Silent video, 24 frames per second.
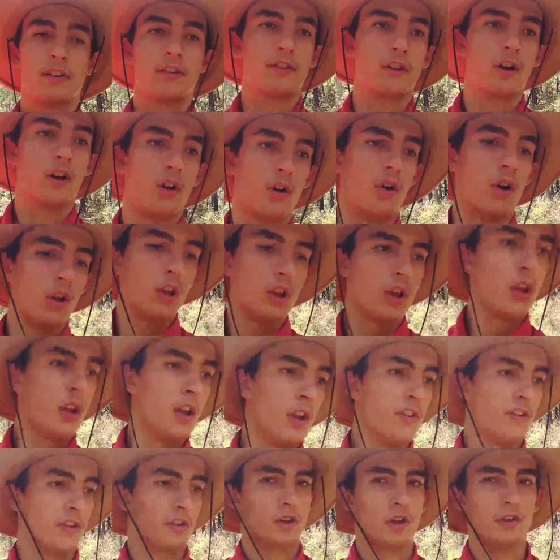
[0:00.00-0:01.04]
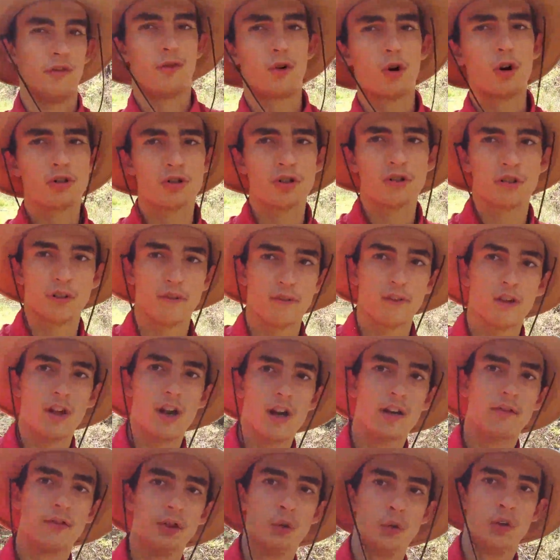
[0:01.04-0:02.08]
So it's a convergence of a
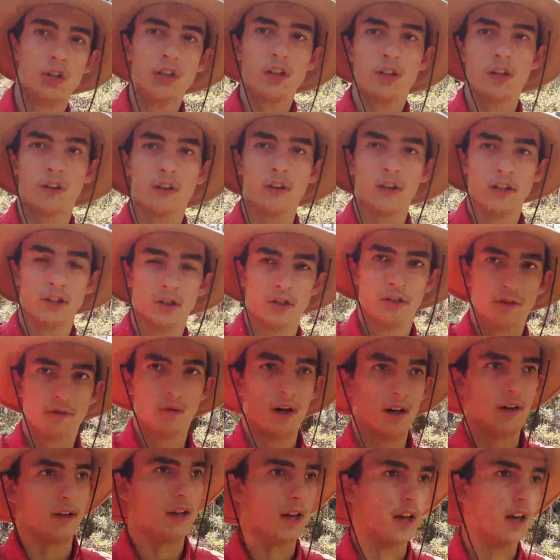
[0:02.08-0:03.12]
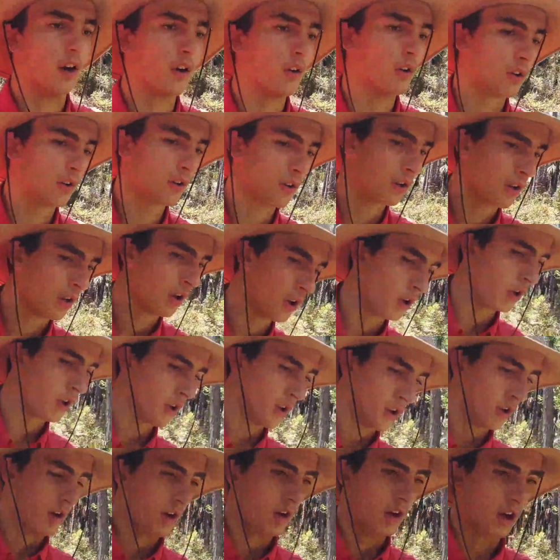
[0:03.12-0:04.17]
lot of unique conditions right now.
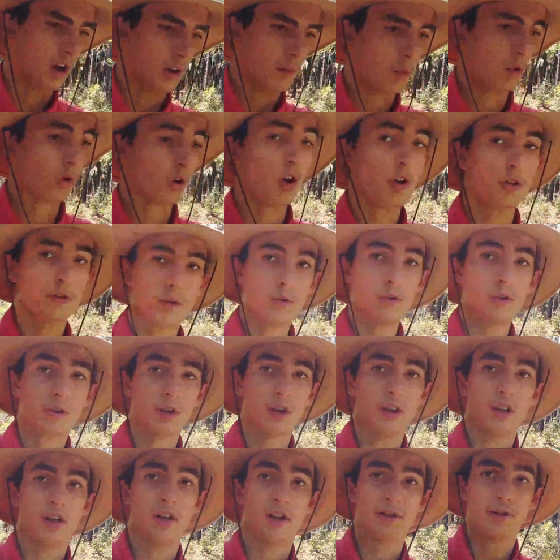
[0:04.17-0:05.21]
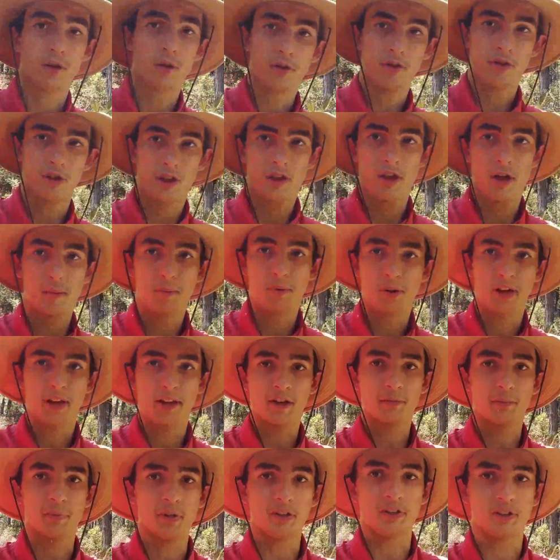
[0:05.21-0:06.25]
We're also looking at associated
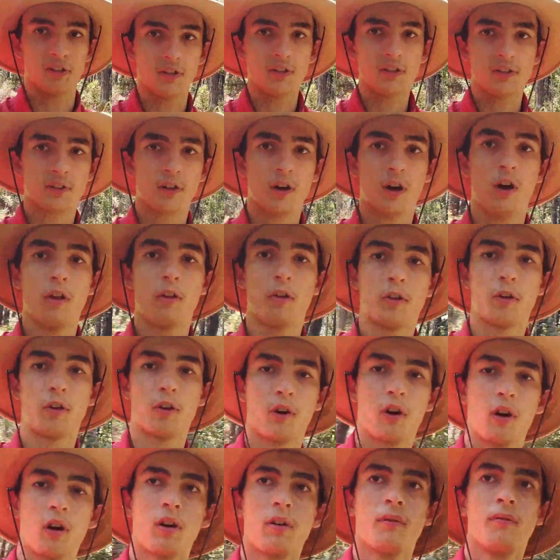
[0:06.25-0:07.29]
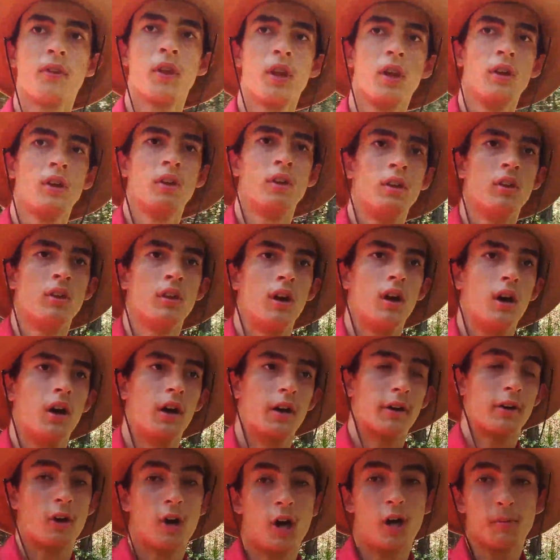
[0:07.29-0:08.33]
plant species, other
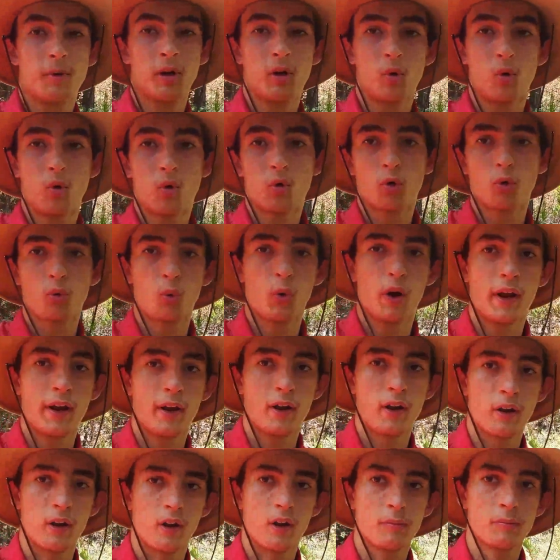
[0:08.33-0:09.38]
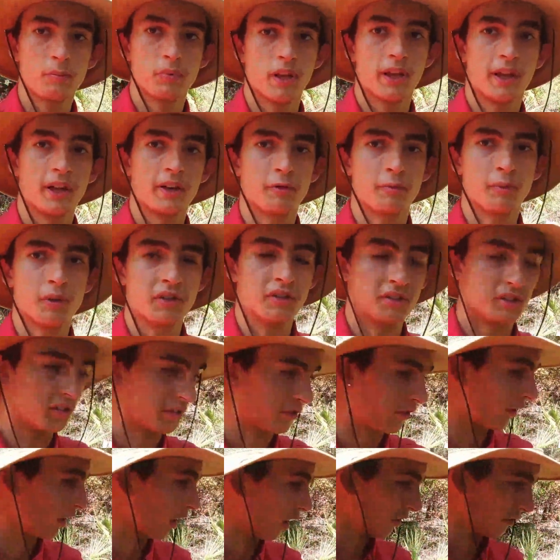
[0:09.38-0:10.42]
common or rare plant species
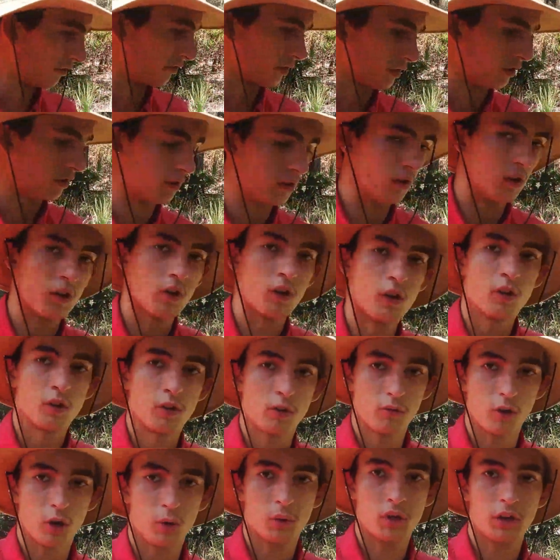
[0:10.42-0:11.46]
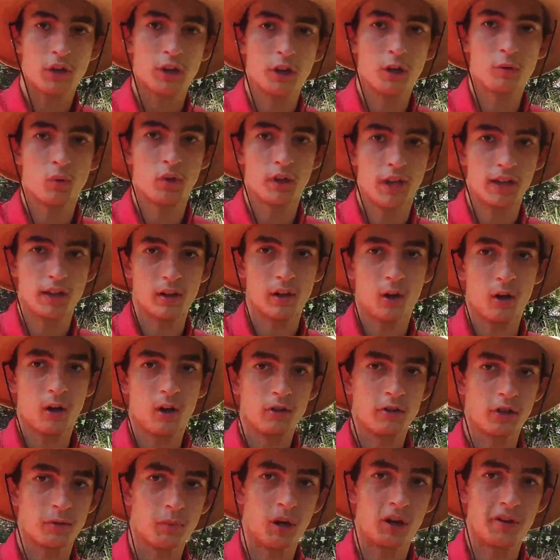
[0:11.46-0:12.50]
that I'll see growing here will get
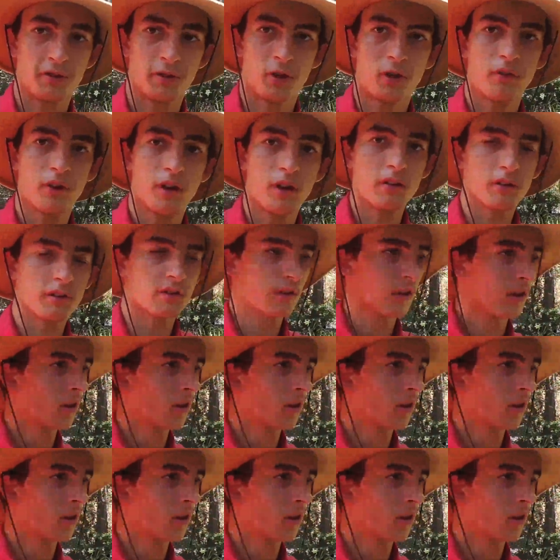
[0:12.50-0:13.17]
logged in my surveys.